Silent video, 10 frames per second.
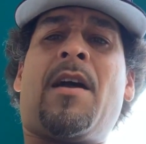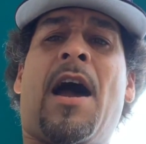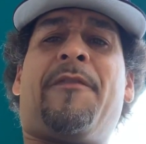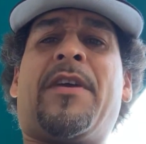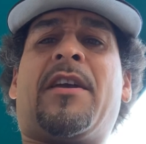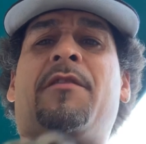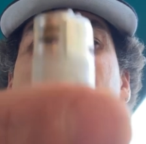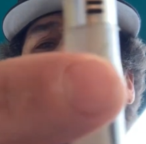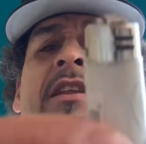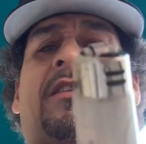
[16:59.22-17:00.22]
I think,
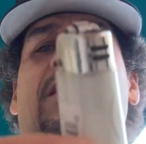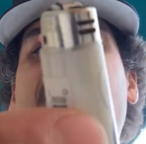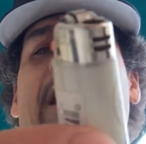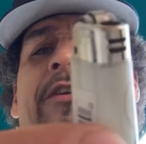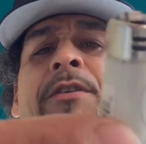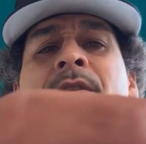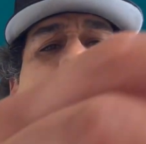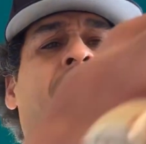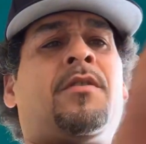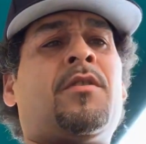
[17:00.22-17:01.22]
of getting the lighter
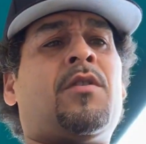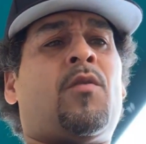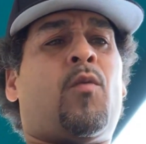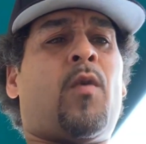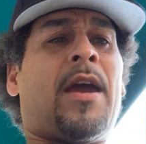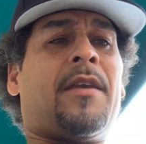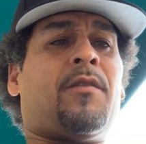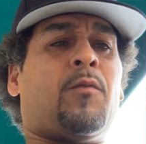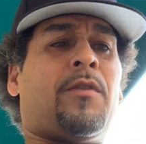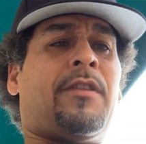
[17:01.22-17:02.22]
wet
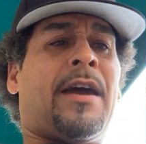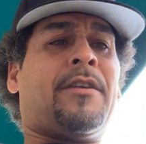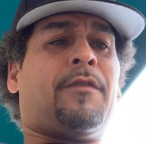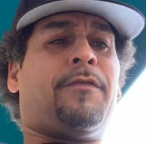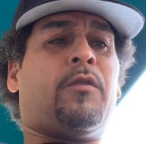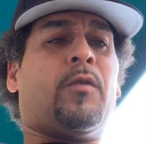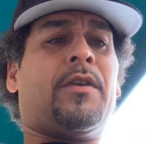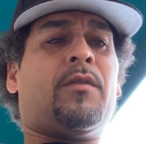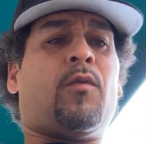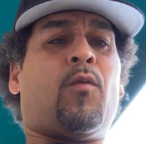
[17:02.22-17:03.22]
with lighter
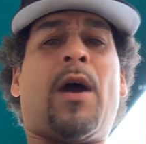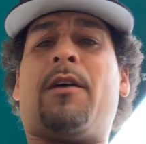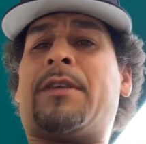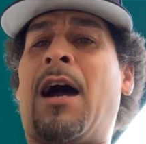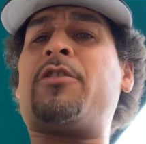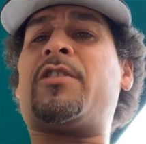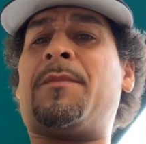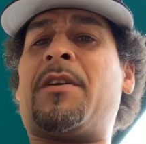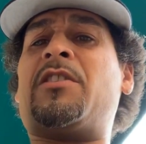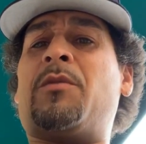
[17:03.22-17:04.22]
fluid while dousing
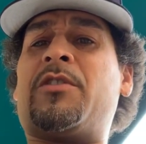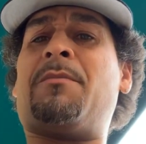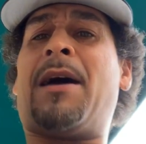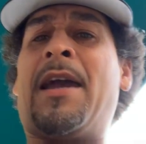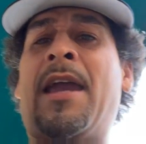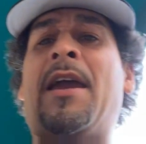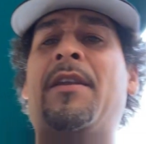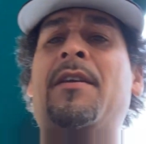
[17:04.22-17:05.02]
them because it was in my hand.